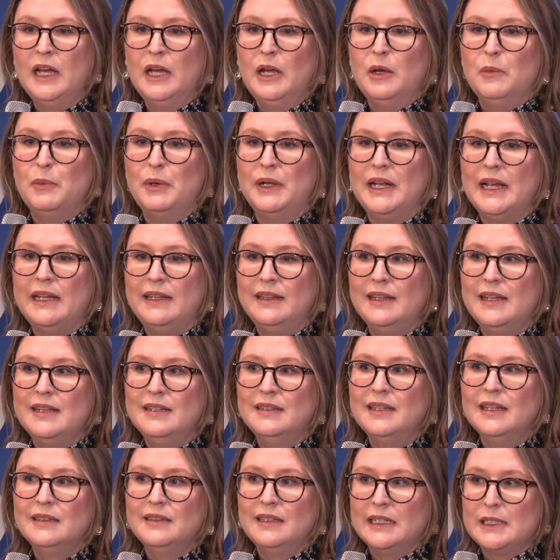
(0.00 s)
but I think
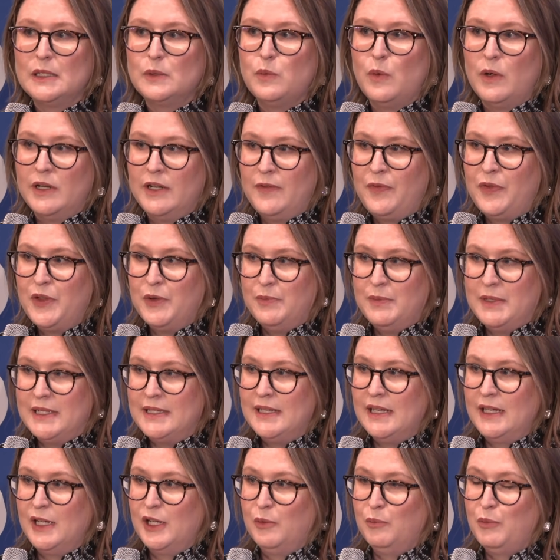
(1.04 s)
that that's one of the
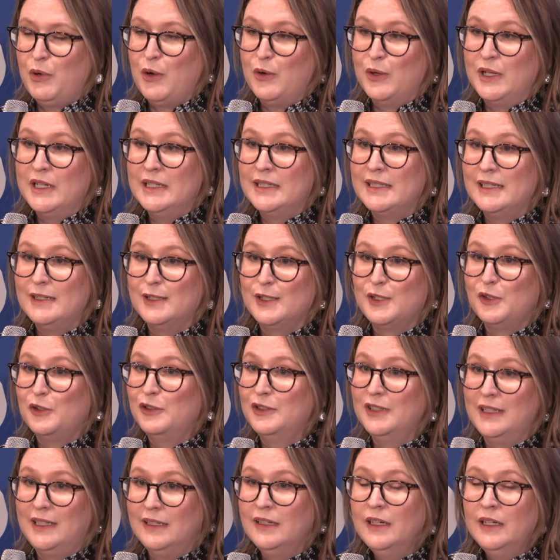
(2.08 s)
missing components. And
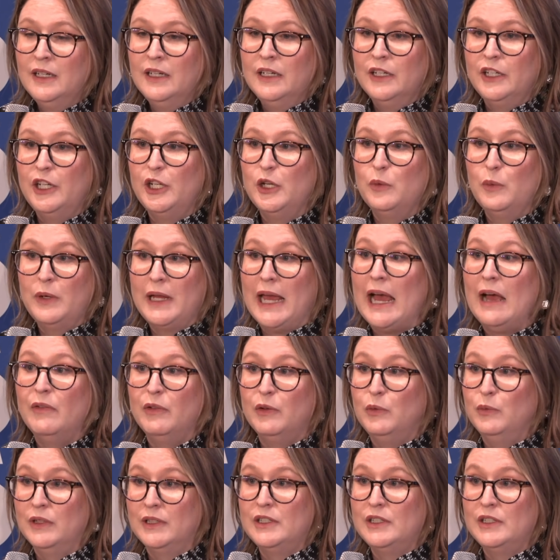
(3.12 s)
certainly, we haven't really